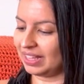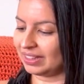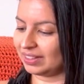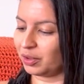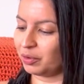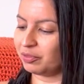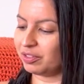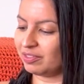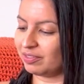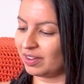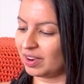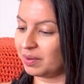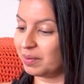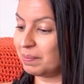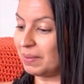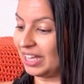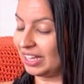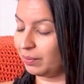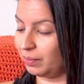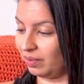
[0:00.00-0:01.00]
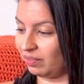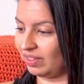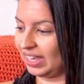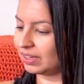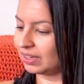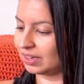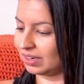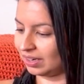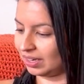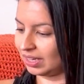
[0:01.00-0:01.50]
something very bad with
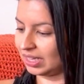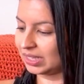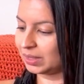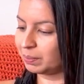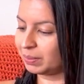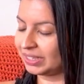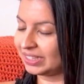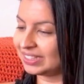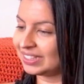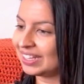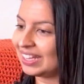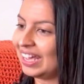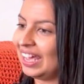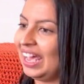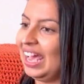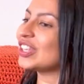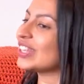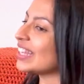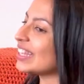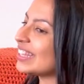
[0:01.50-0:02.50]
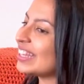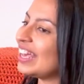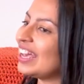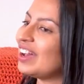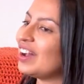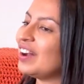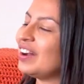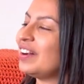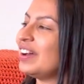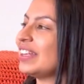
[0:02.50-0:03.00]
her husband. Jesus
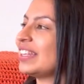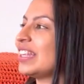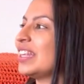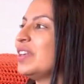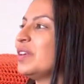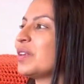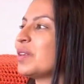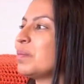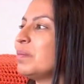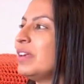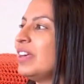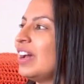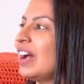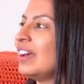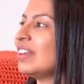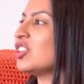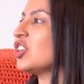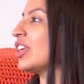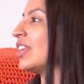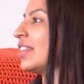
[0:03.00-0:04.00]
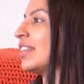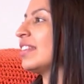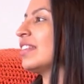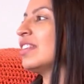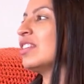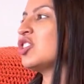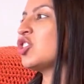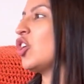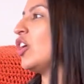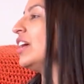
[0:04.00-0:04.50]
say, excuse me, I
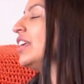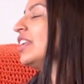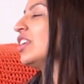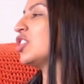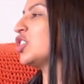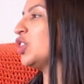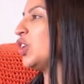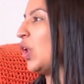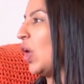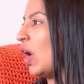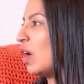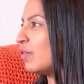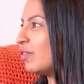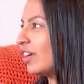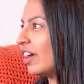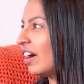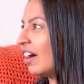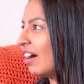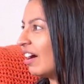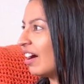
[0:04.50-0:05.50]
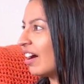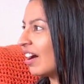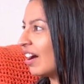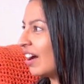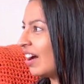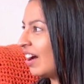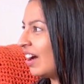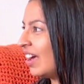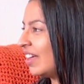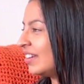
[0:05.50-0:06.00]
just chose to love
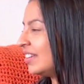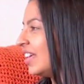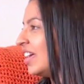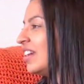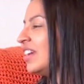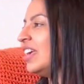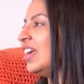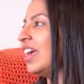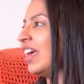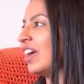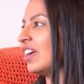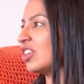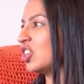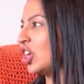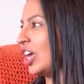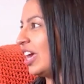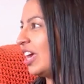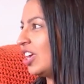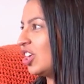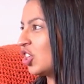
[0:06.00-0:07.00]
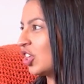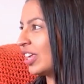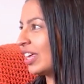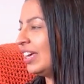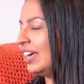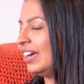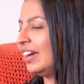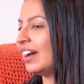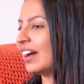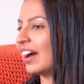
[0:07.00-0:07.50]
her, and then he can change
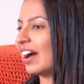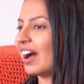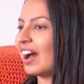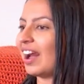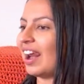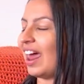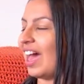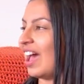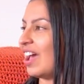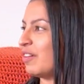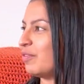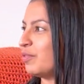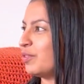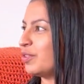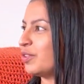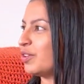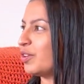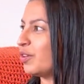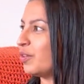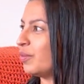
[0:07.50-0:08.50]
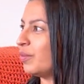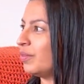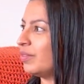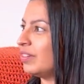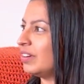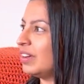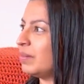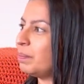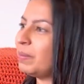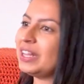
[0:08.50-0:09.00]
her life,
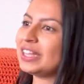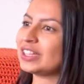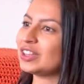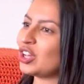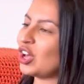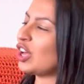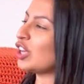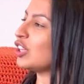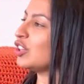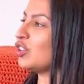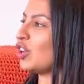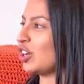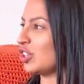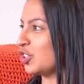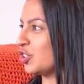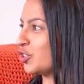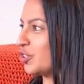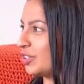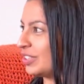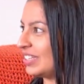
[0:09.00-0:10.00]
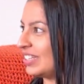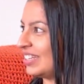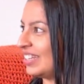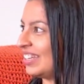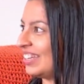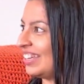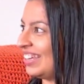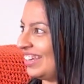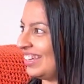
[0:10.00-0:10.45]
please not Judy.